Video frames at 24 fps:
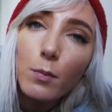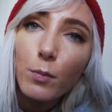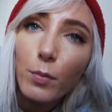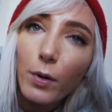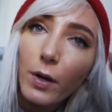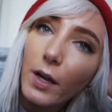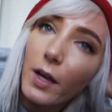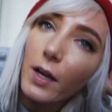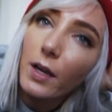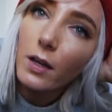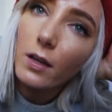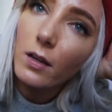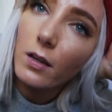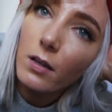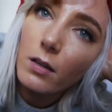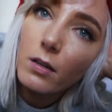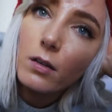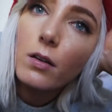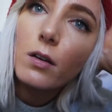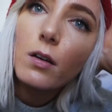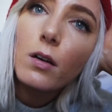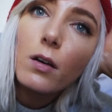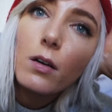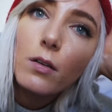But
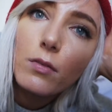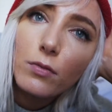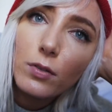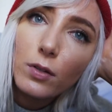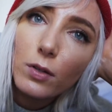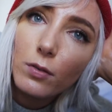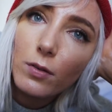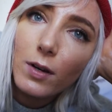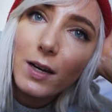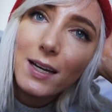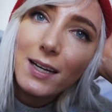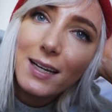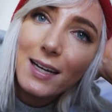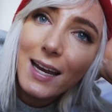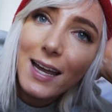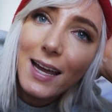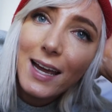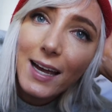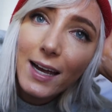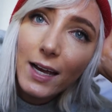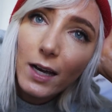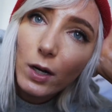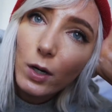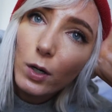for right
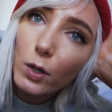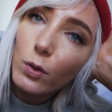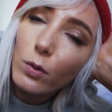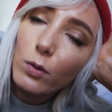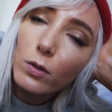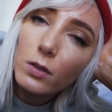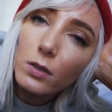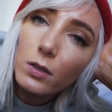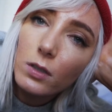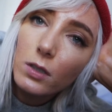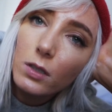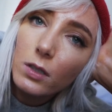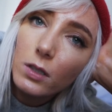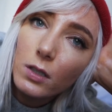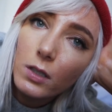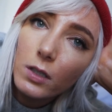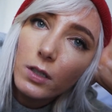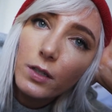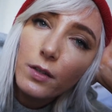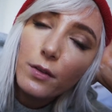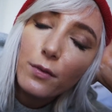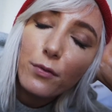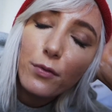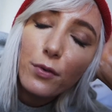now,
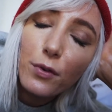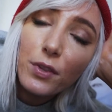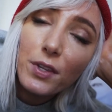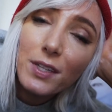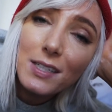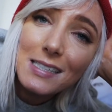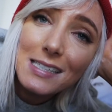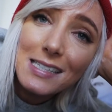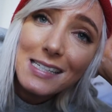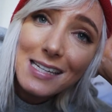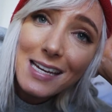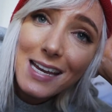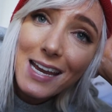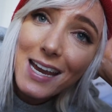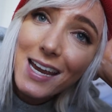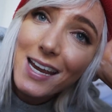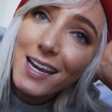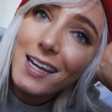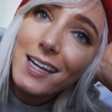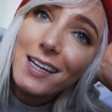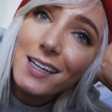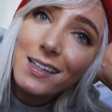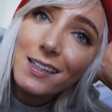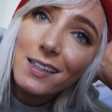for the
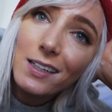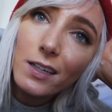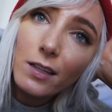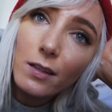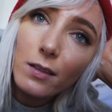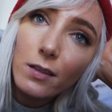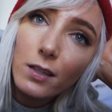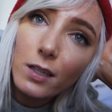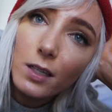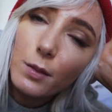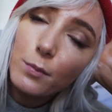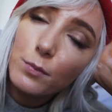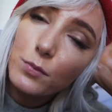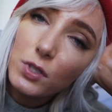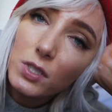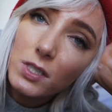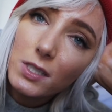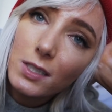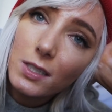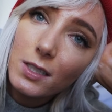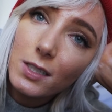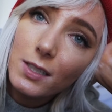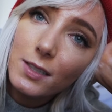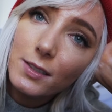day, I think I'm
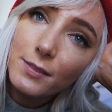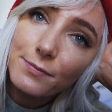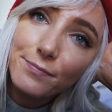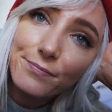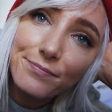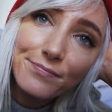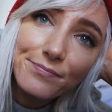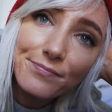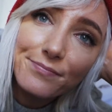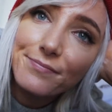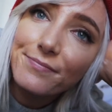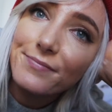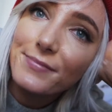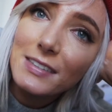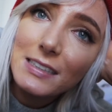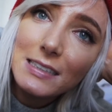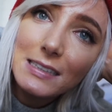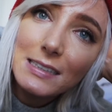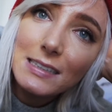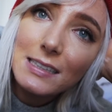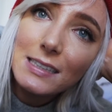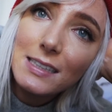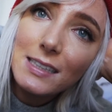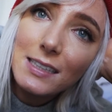just gonna
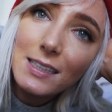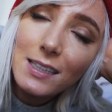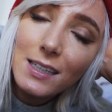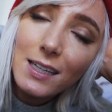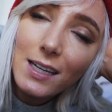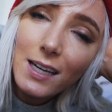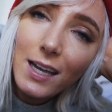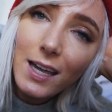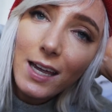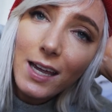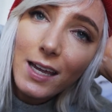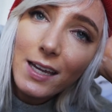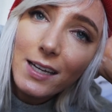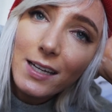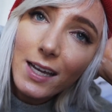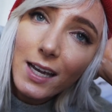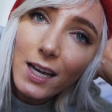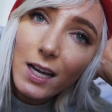hang